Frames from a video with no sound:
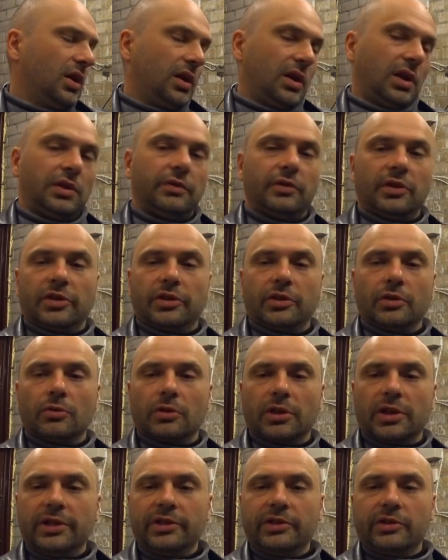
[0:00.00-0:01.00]
and there is no
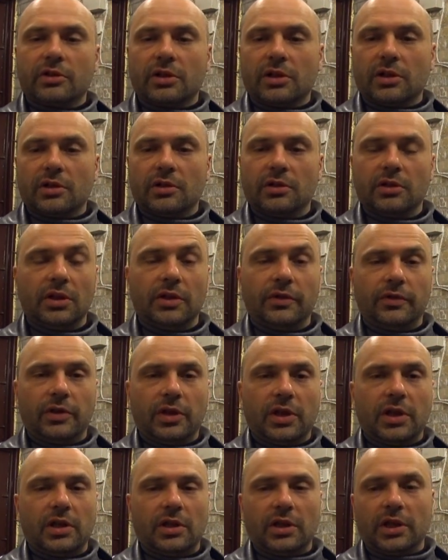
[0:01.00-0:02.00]
racetrack in
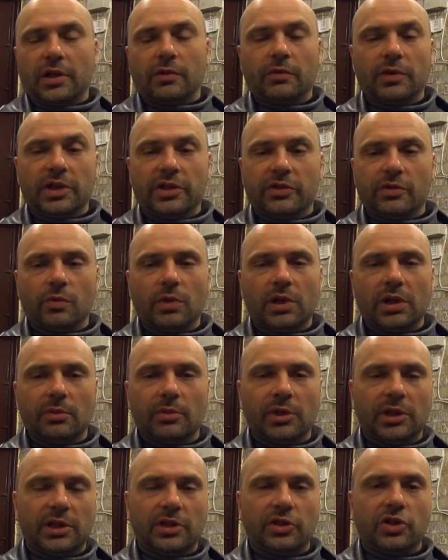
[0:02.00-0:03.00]
Lithuania. Like there is one,
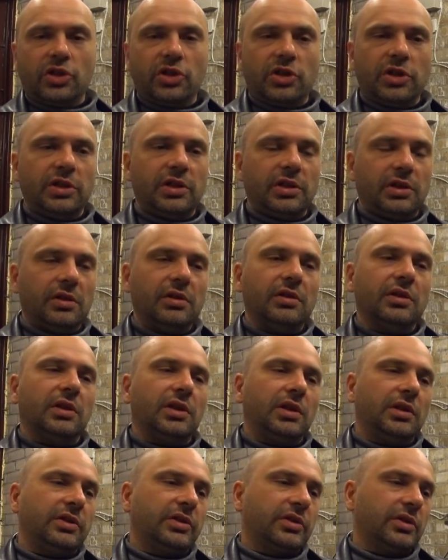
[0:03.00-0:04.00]
but it's shitty
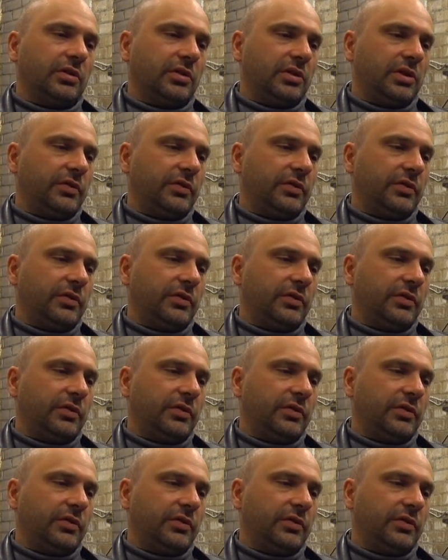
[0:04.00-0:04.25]
and it's in a